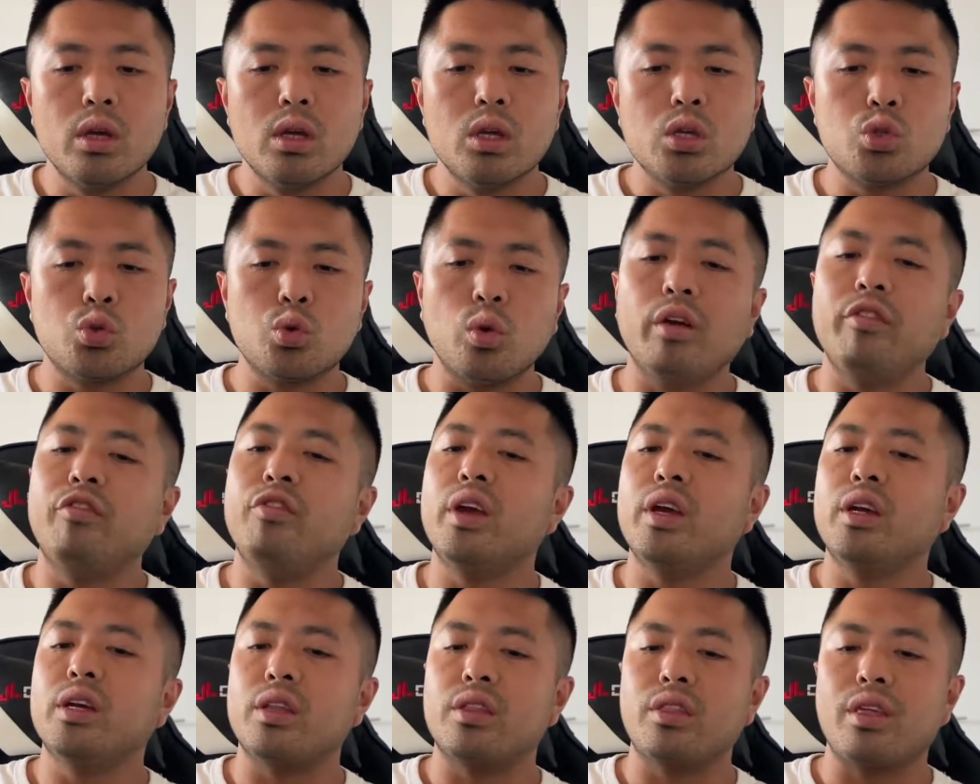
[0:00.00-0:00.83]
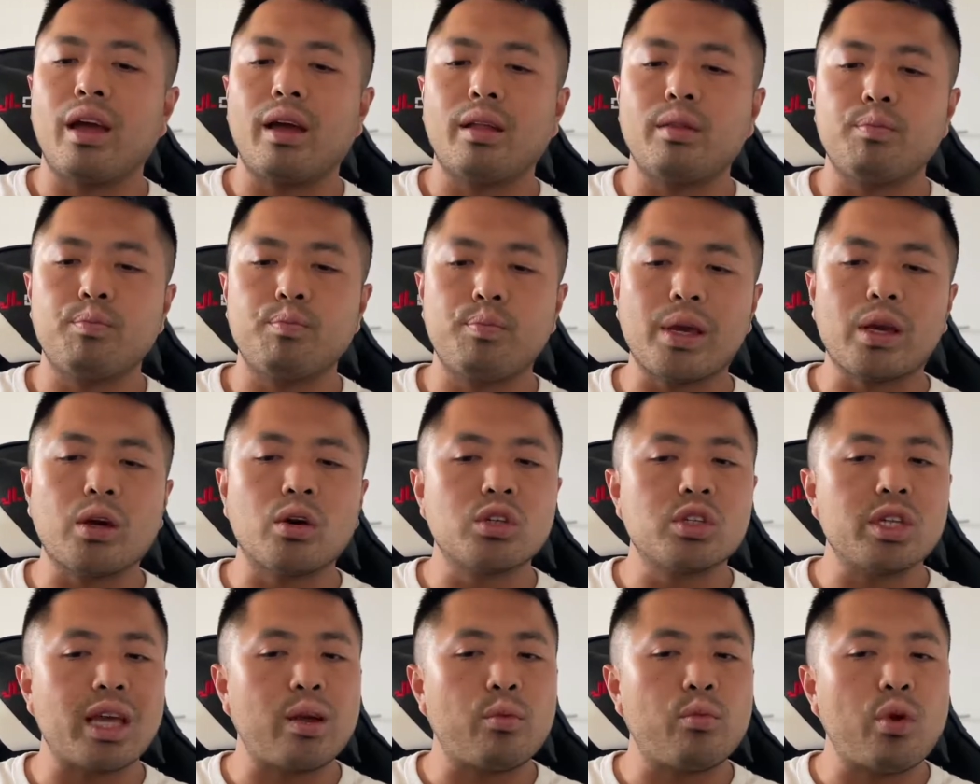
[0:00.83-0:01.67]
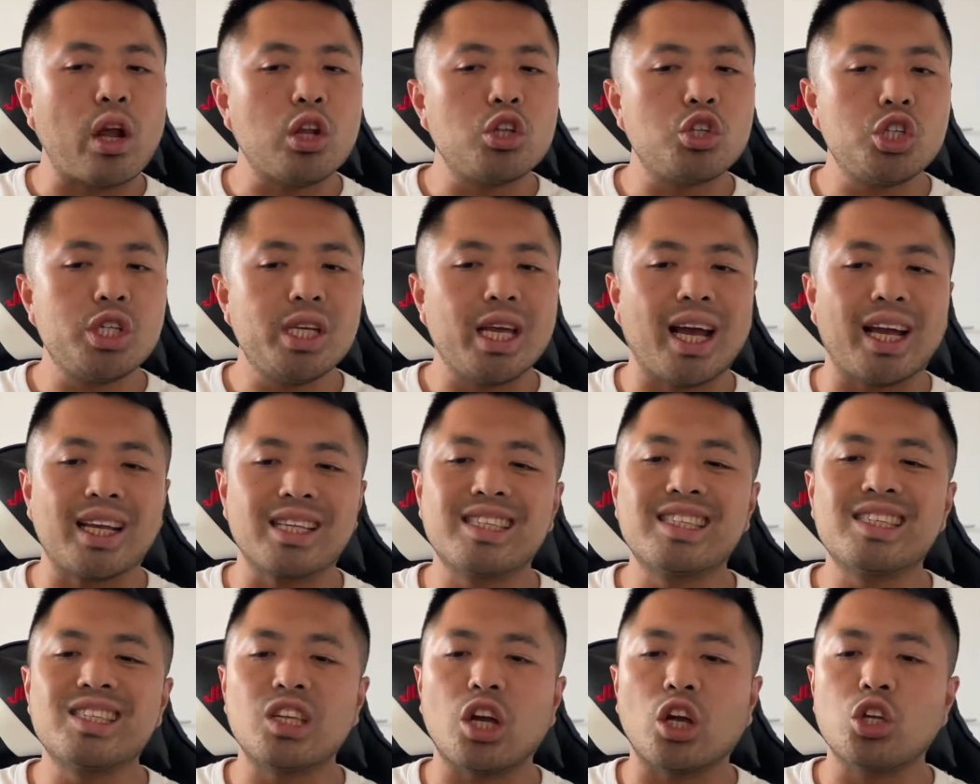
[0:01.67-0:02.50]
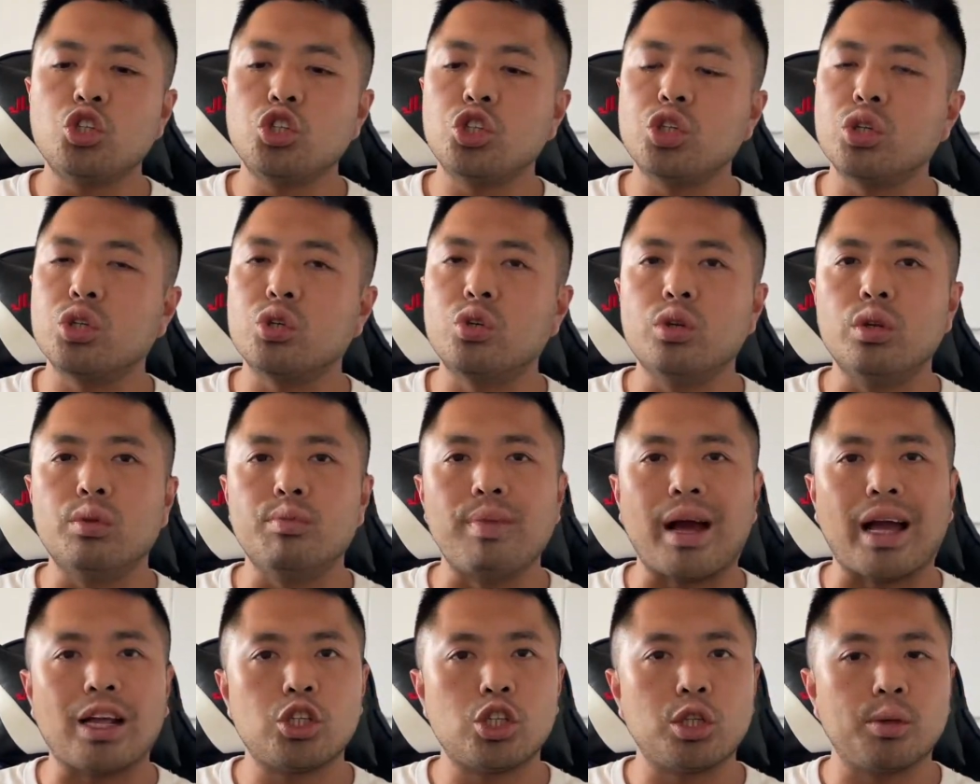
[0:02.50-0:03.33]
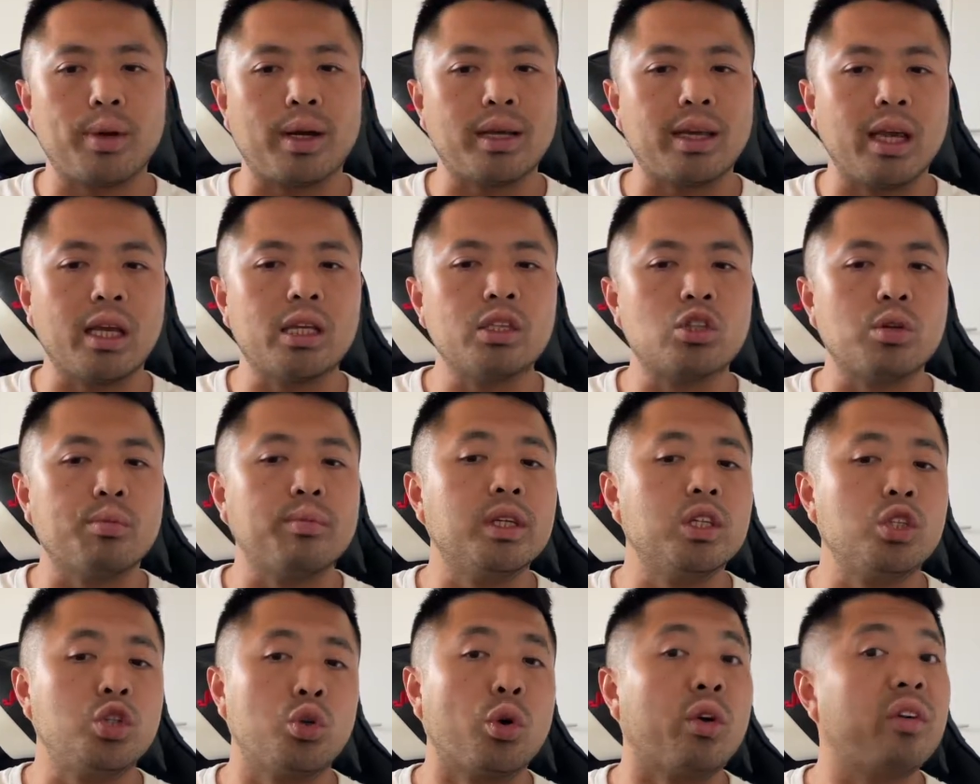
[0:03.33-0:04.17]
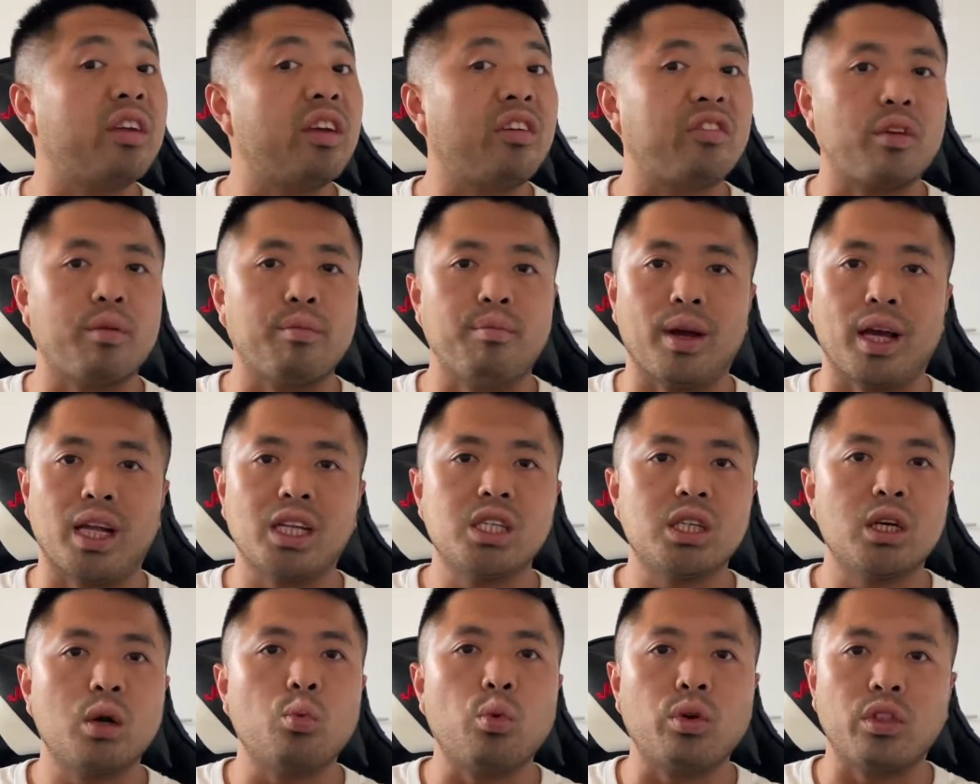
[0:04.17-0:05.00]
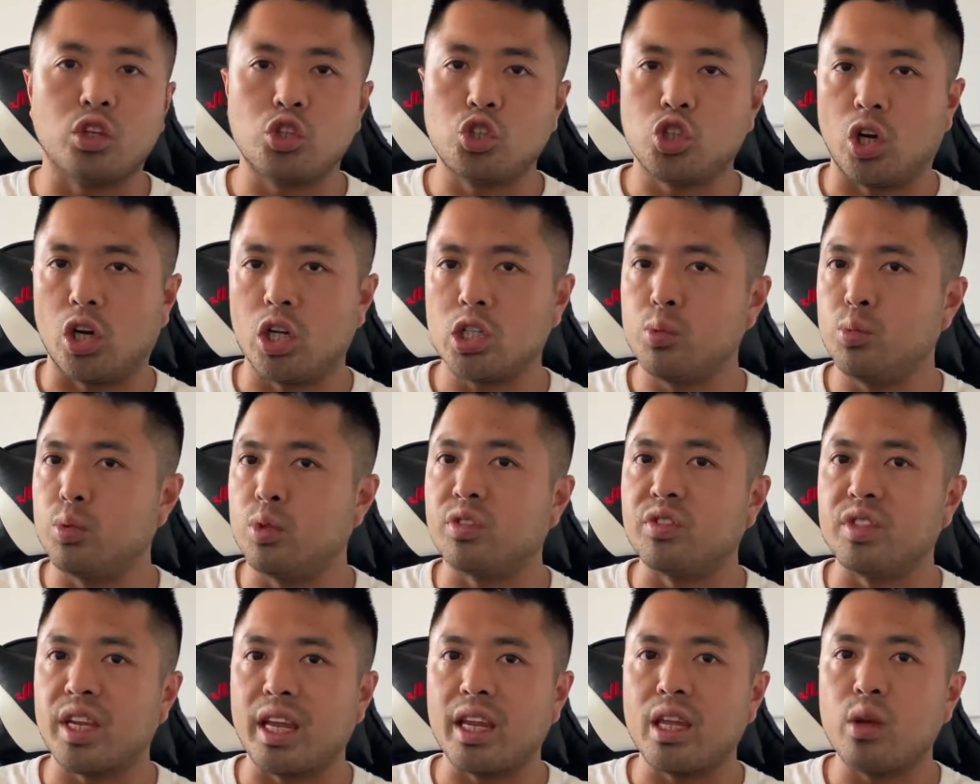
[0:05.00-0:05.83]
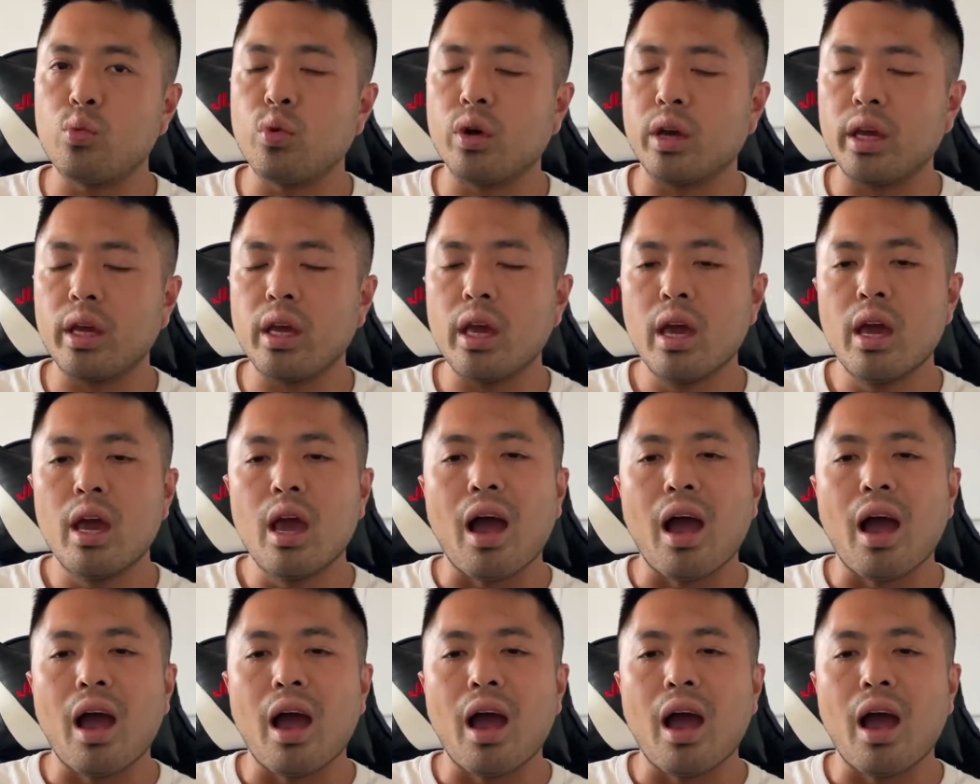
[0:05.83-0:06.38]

So I figured that because Regi has such a good matchup against the majority of the meta with the charge moves anyway,